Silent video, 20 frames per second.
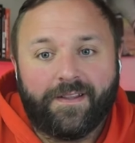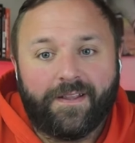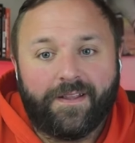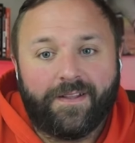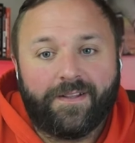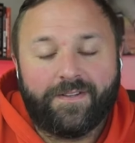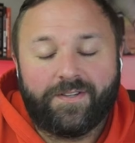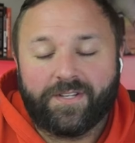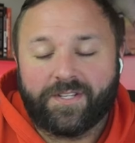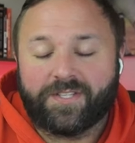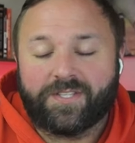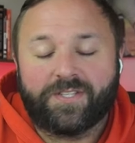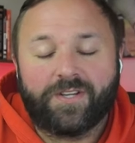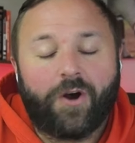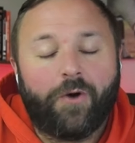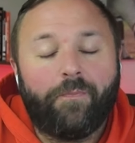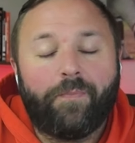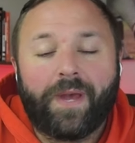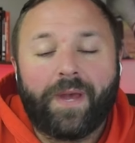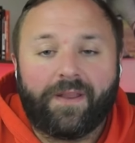just
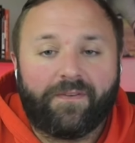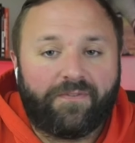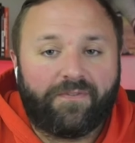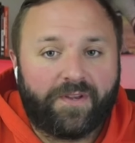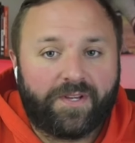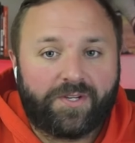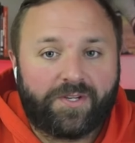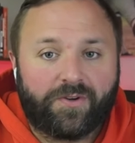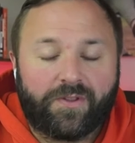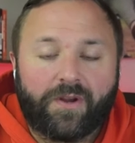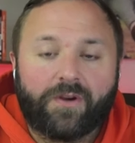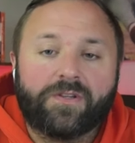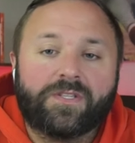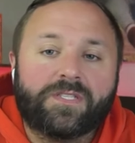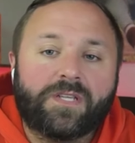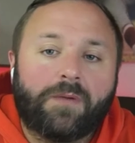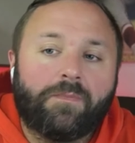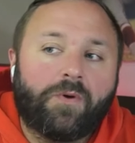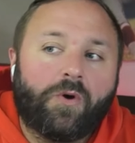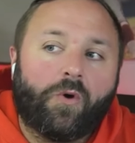so beneficial. There are
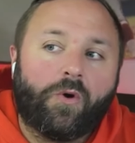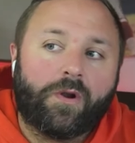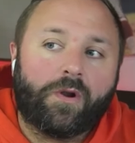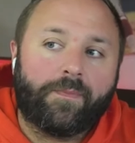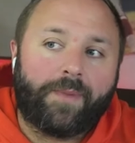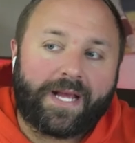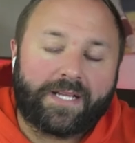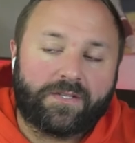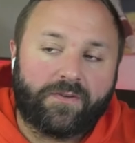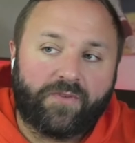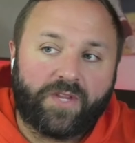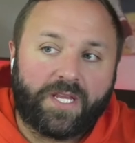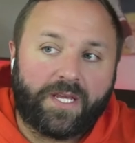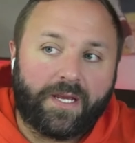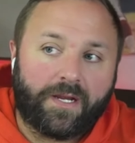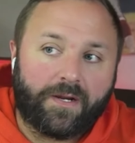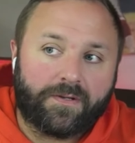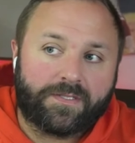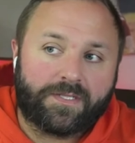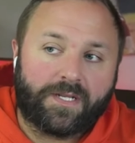some quarterbacks over the
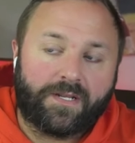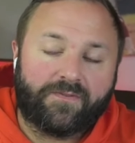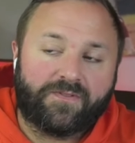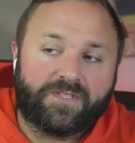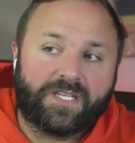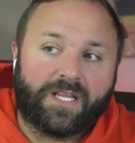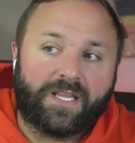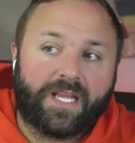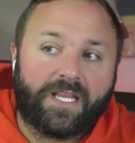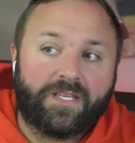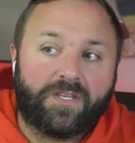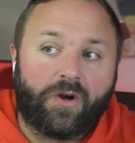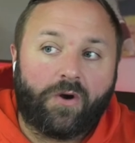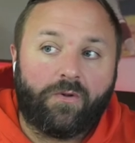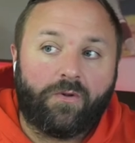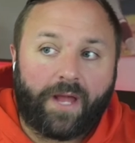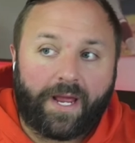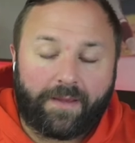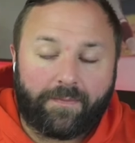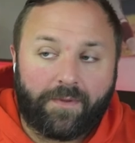years that have said they
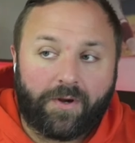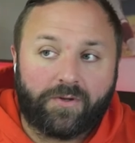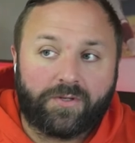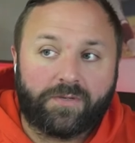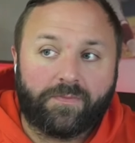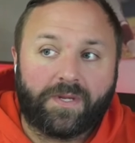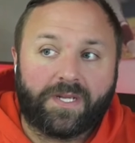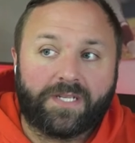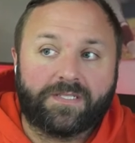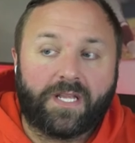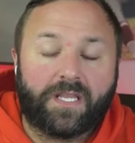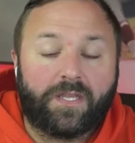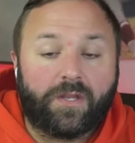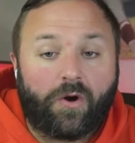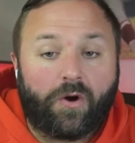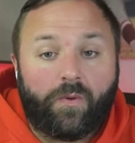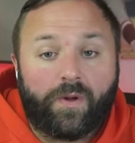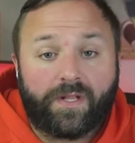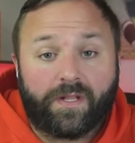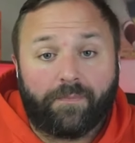don't like motion because they
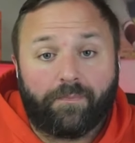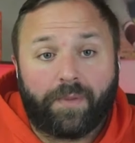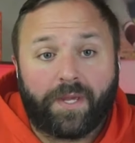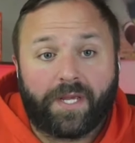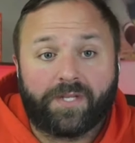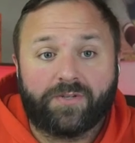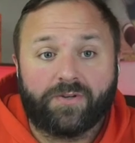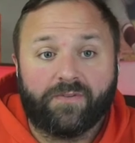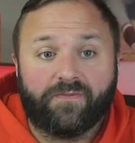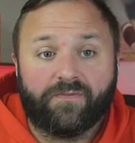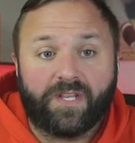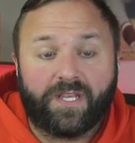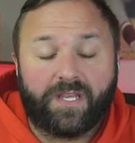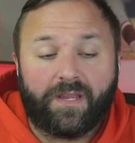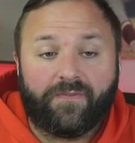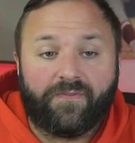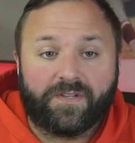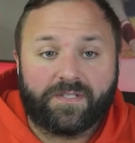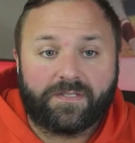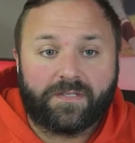don't want the picture of the
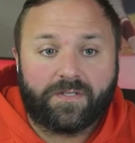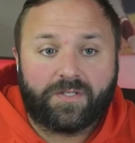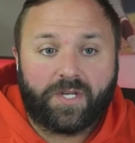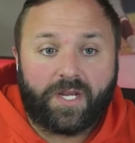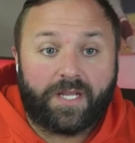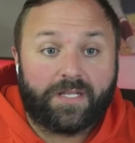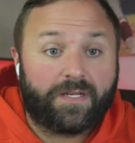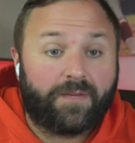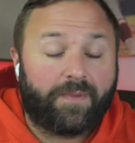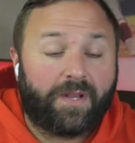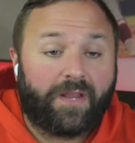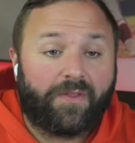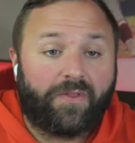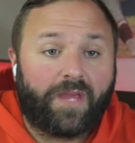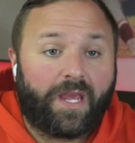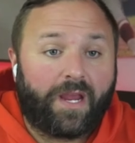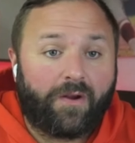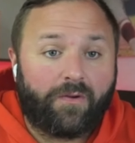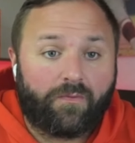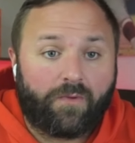defense to change. I mean, I
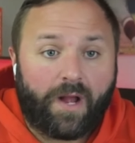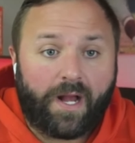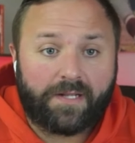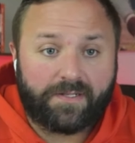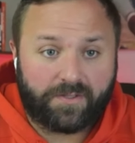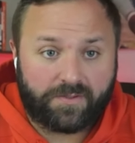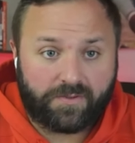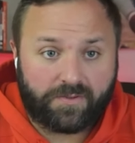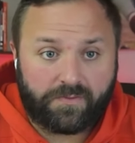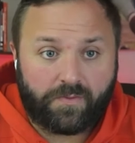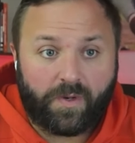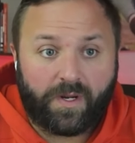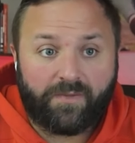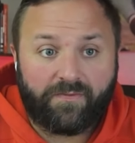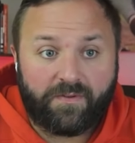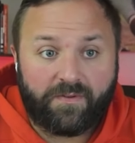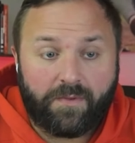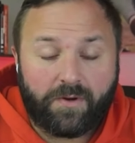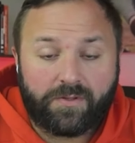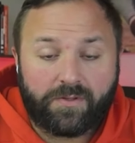think Aaron Rodgers was one of
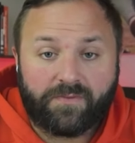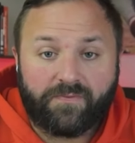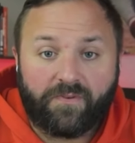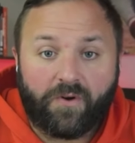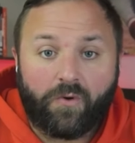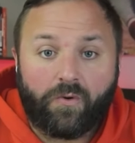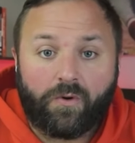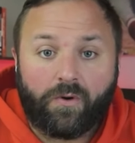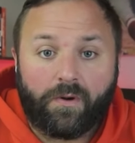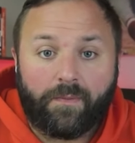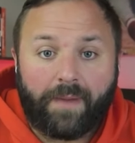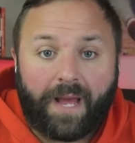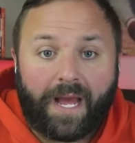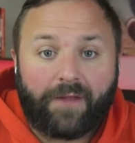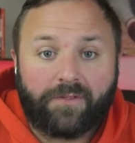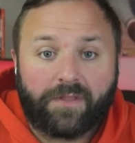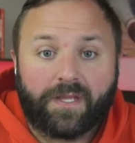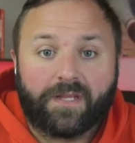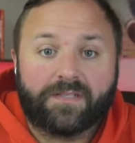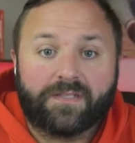the most vocal
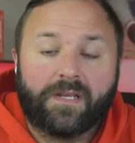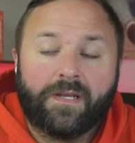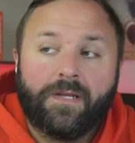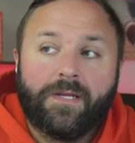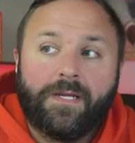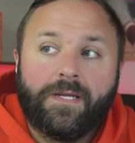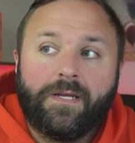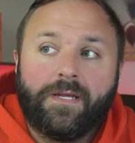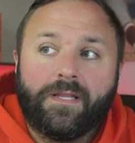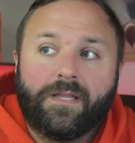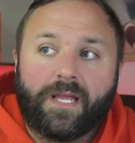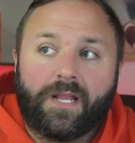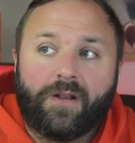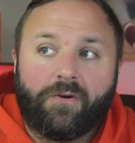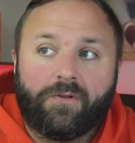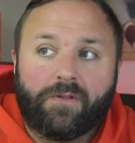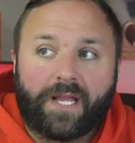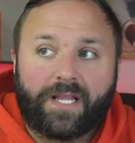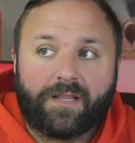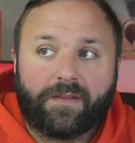about this. They
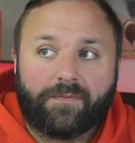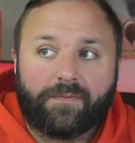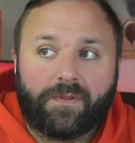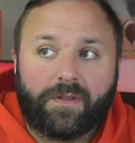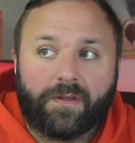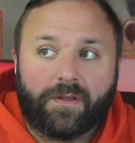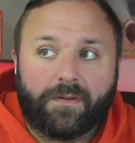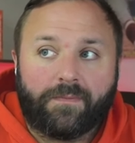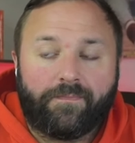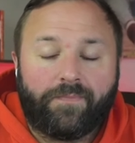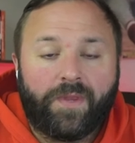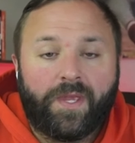don't like the the,